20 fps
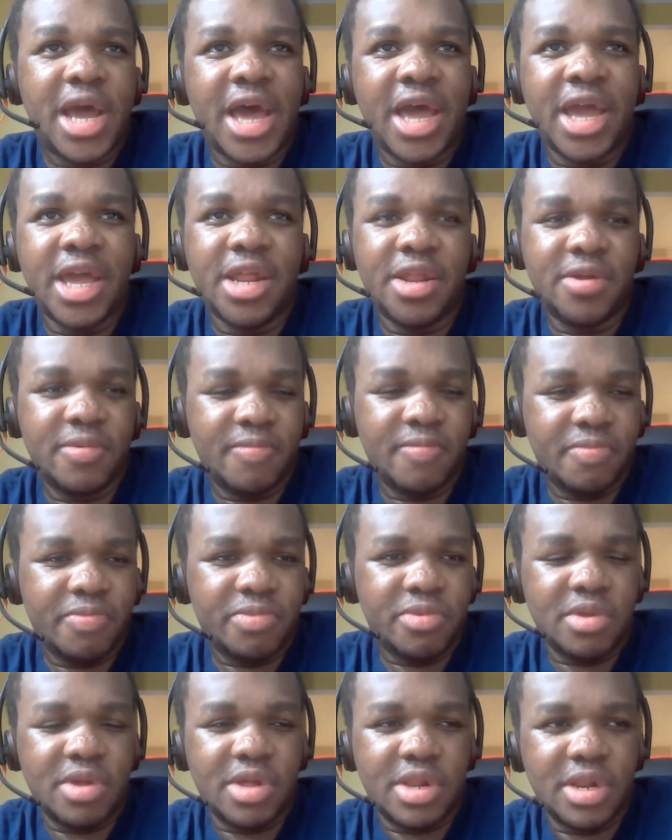I
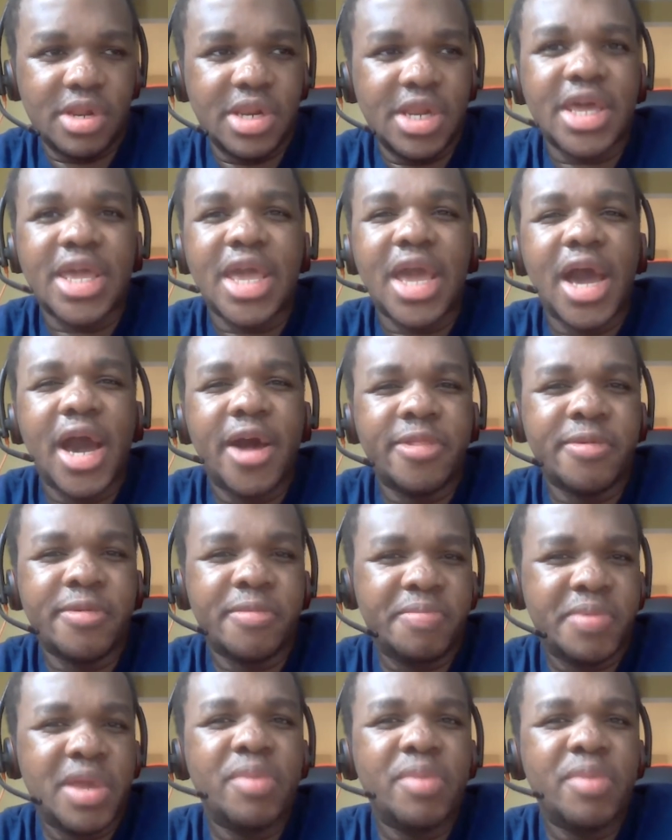look at other